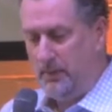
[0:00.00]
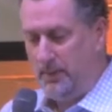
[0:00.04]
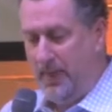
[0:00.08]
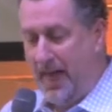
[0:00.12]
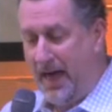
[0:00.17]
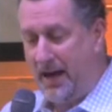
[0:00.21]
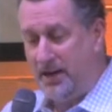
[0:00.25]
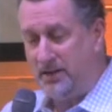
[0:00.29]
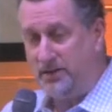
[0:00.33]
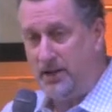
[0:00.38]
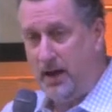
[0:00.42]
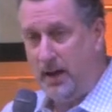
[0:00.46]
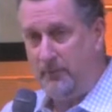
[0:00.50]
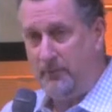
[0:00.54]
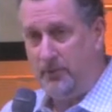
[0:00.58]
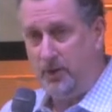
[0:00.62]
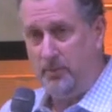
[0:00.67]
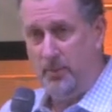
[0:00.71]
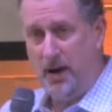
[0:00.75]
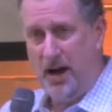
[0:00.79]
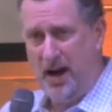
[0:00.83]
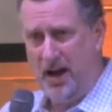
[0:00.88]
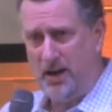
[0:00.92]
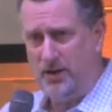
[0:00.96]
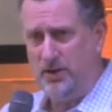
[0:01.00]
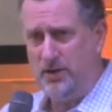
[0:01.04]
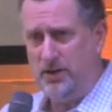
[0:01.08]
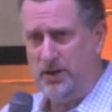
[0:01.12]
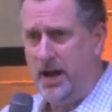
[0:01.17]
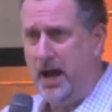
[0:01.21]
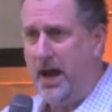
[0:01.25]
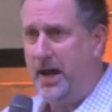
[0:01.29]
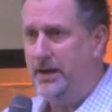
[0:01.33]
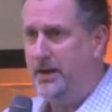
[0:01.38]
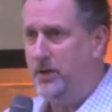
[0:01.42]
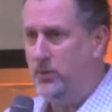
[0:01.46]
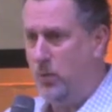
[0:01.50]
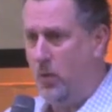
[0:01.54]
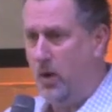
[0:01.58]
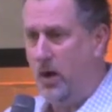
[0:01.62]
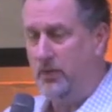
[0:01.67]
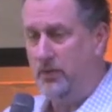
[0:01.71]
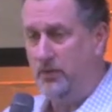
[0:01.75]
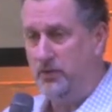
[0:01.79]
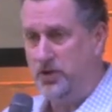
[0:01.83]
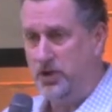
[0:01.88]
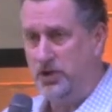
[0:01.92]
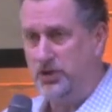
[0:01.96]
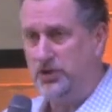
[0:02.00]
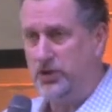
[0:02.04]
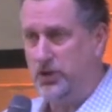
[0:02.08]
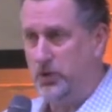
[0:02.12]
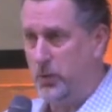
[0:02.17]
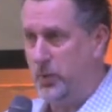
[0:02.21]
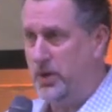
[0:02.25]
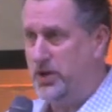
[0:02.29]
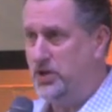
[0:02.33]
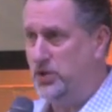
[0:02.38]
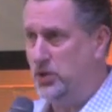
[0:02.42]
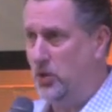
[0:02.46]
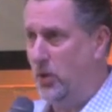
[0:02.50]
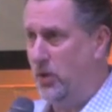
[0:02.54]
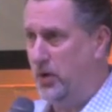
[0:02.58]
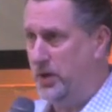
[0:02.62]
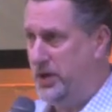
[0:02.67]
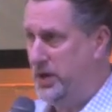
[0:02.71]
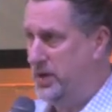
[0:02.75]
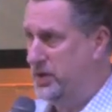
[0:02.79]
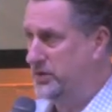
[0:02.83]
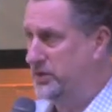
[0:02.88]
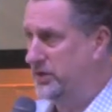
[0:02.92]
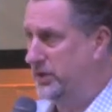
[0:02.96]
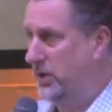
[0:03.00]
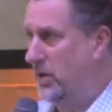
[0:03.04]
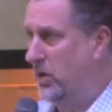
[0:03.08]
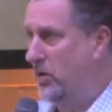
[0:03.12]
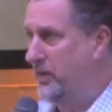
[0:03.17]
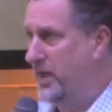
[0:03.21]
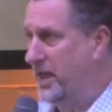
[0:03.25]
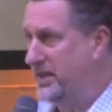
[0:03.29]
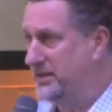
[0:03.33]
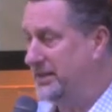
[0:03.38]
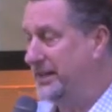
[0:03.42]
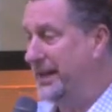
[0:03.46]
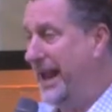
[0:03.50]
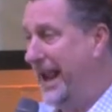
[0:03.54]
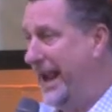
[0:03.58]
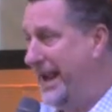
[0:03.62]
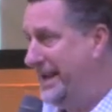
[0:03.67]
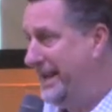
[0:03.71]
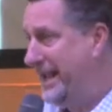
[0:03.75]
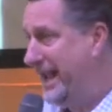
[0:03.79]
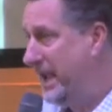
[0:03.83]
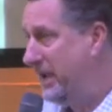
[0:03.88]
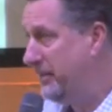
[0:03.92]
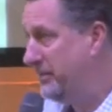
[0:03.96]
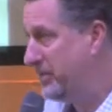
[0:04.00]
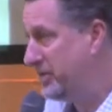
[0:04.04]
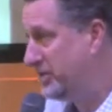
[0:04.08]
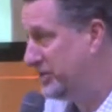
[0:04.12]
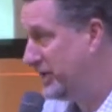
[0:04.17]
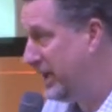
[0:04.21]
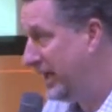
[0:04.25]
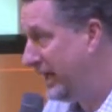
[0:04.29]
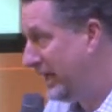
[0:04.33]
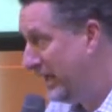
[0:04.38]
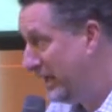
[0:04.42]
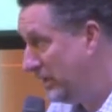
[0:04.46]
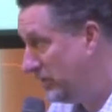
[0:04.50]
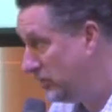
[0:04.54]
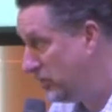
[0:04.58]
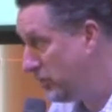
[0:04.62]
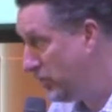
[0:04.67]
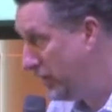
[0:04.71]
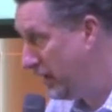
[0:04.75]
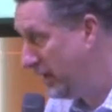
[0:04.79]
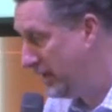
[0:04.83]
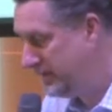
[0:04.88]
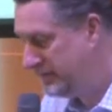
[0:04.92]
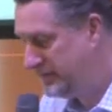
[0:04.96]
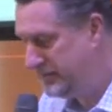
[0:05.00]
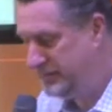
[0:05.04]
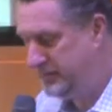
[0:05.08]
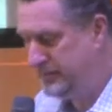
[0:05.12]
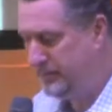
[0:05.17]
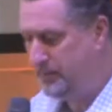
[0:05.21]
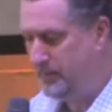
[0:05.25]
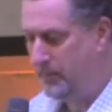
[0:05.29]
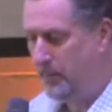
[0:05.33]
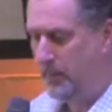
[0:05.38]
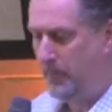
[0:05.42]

That is up from 191 just 3 short years ago. That's an 88% increase.